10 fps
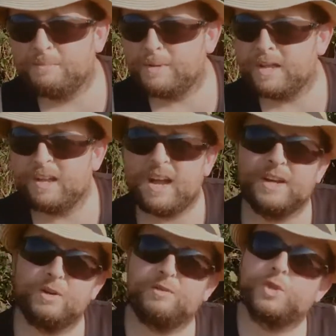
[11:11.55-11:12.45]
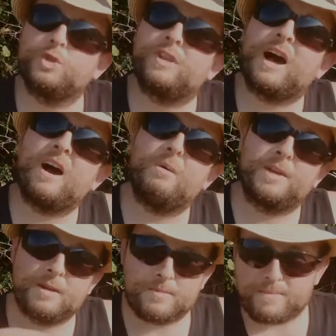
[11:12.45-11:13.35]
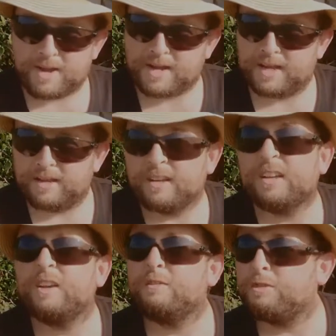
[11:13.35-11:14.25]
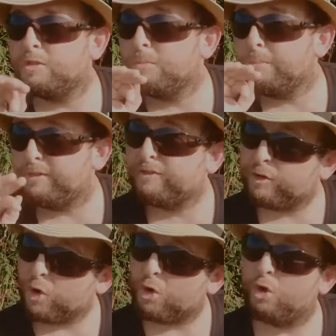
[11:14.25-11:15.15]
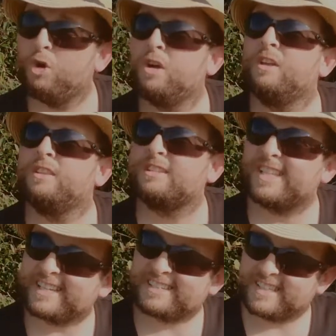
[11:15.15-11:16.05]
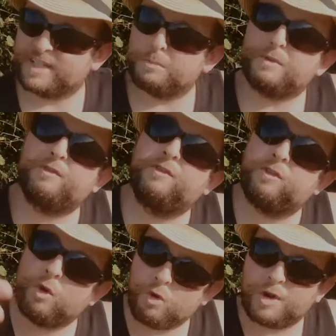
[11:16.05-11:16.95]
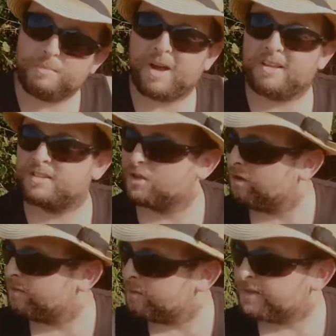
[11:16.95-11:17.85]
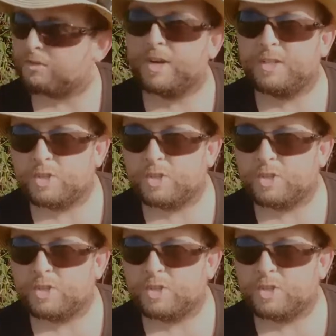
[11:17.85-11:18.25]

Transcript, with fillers: But I know for sure that I'll be coming back here for before the sixth seal, before he passes over with great